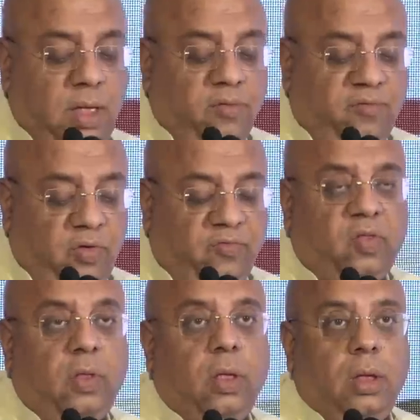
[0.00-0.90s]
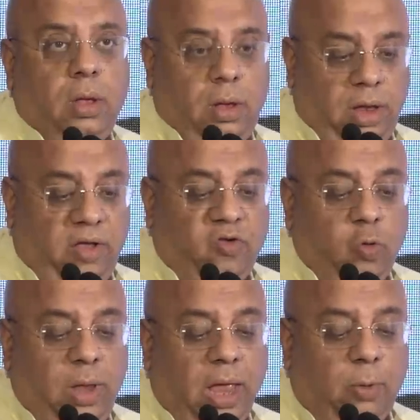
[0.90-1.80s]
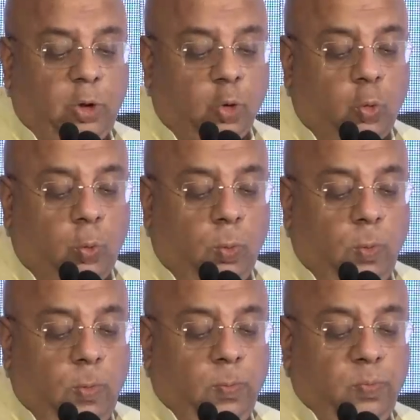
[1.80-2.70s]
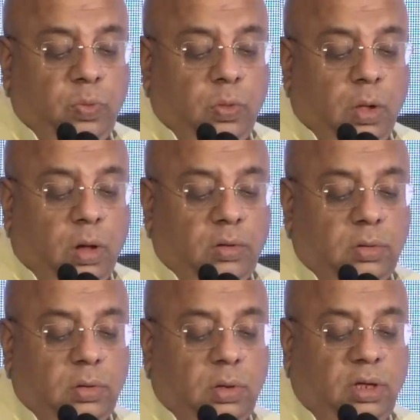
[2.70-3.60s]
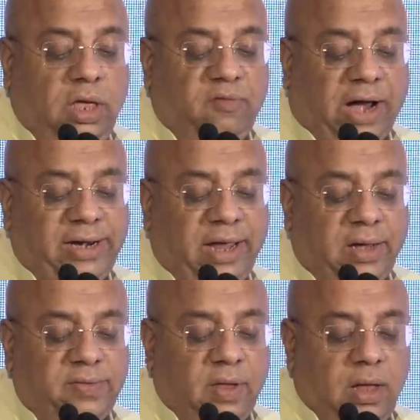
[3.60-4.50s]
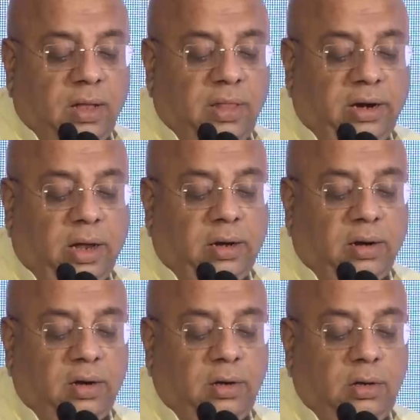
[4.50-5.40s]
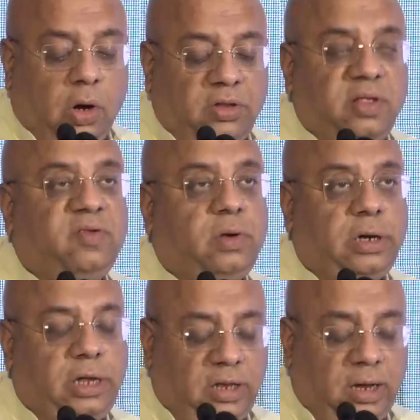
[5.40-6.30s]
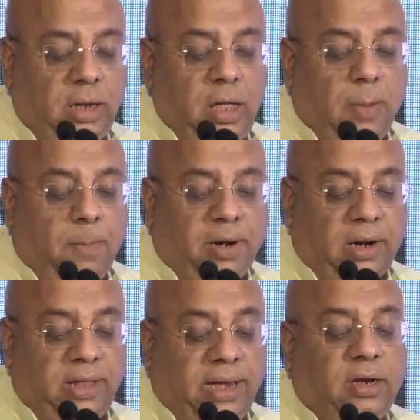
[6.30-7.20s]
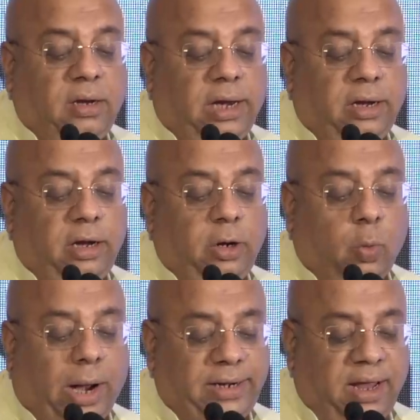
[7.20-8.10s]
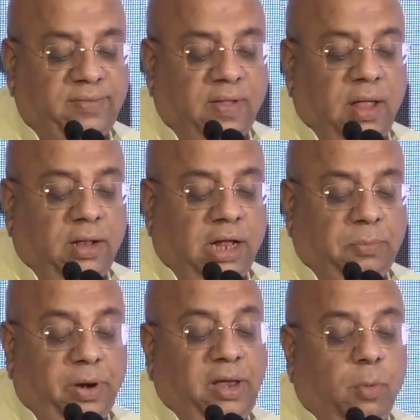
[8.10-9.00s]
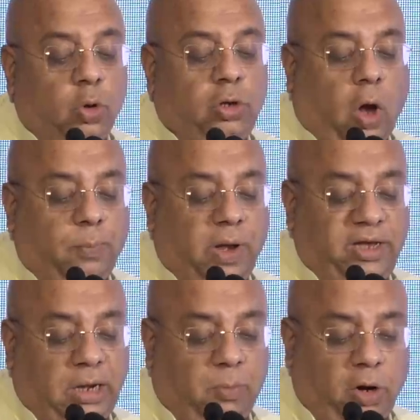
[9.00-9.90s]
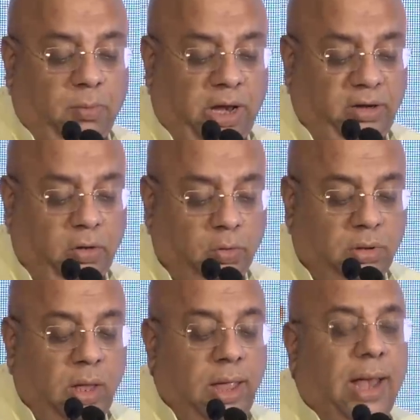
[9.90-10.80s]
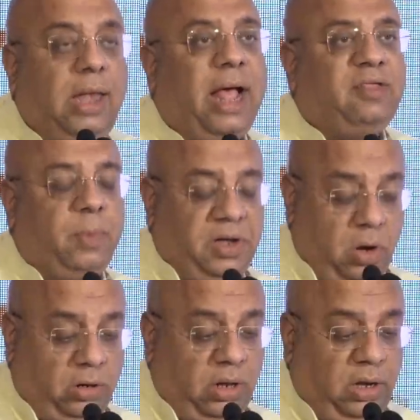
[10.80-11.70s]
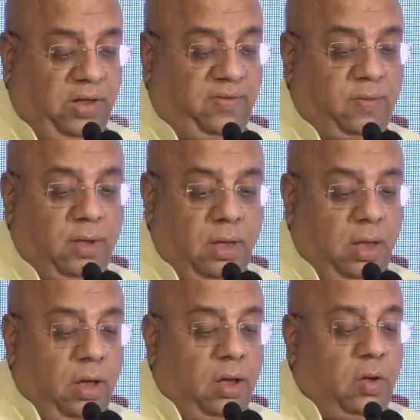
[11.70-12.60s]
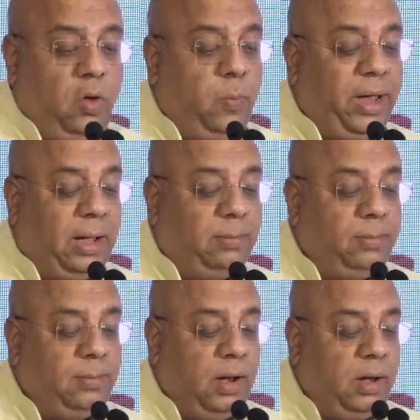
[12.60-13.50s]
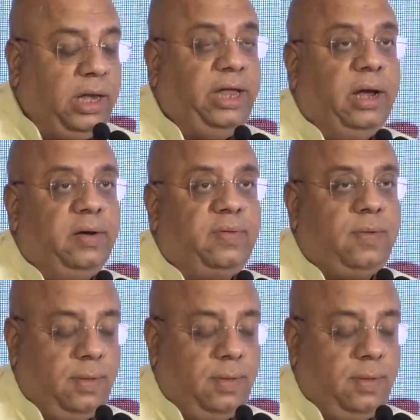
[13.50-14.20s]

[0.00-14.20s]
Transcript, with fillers: Fifth is to be able to give ideas that are not just strategic, but are then created into ideas that bring both top line and bottom line growth. And last but not the least, you become leaders,